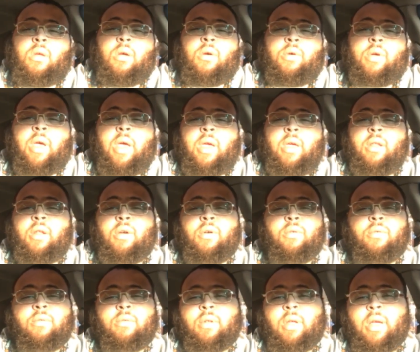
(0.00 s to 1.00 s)
okay, you
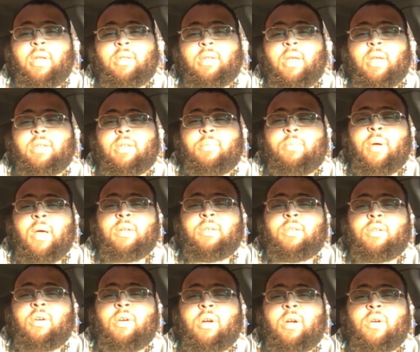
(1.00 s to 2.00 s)
know, as
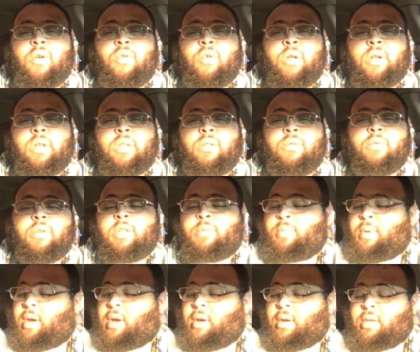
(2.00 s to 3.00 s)
Apostle Hart coined it through the
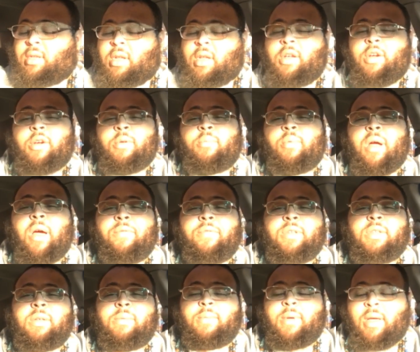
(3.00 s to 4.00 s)
spirits, the year of
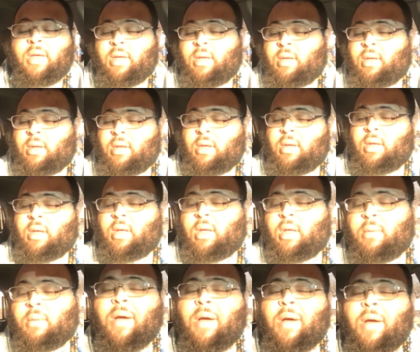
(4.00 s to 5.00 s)
prophecy, man.
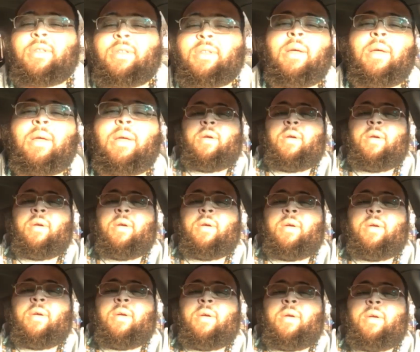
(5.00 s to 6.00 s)
The prophecies have been
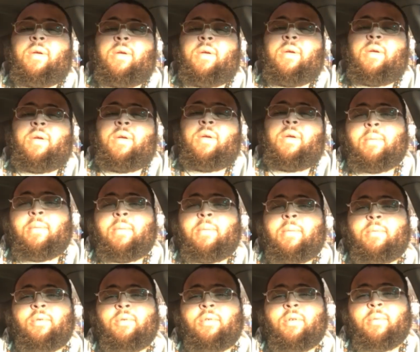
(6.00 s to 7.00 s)
popping like microwave
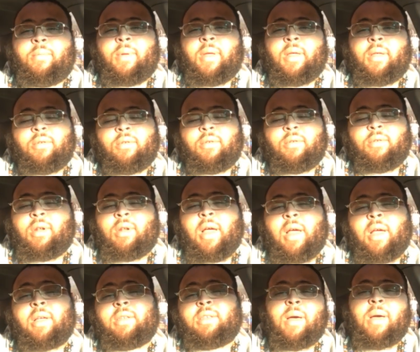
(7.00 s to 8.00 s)
popcorn, man, or
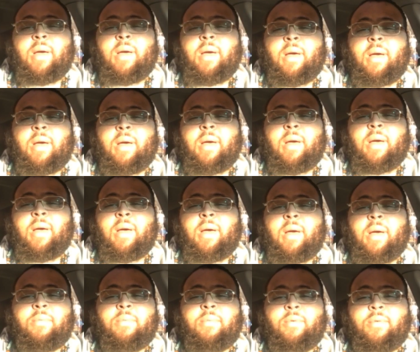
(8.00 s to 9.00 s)
like a jiffy
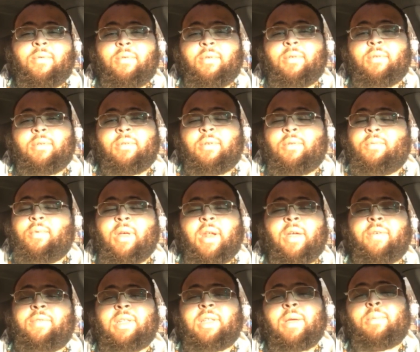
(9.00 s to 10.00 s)
popcorn, or
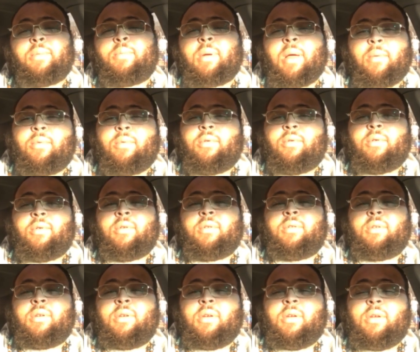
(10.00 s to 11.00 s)
whatever type of popcorn.
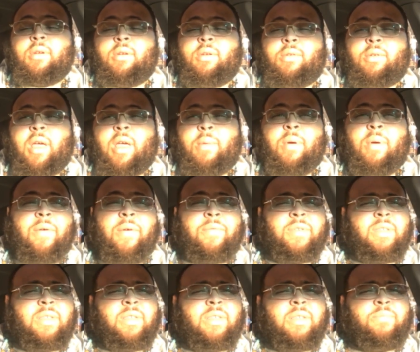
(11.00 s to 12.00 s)
Okay,
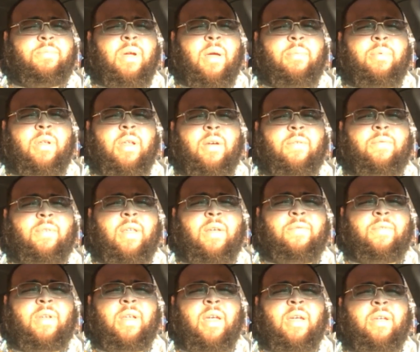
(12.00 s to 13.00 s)
prophecies is popping off left
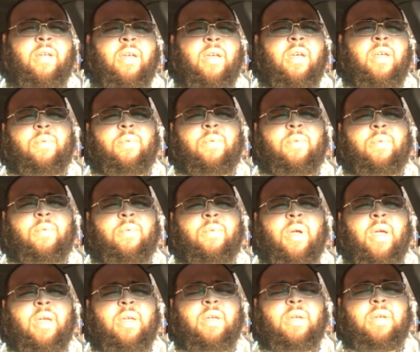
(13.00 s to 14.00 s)
and
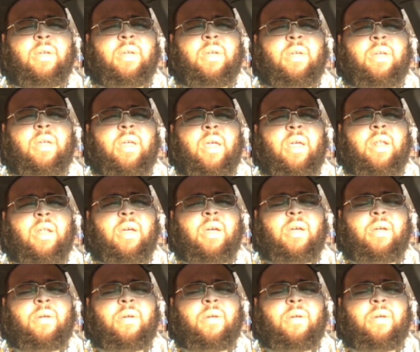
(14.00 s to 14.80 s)
right, and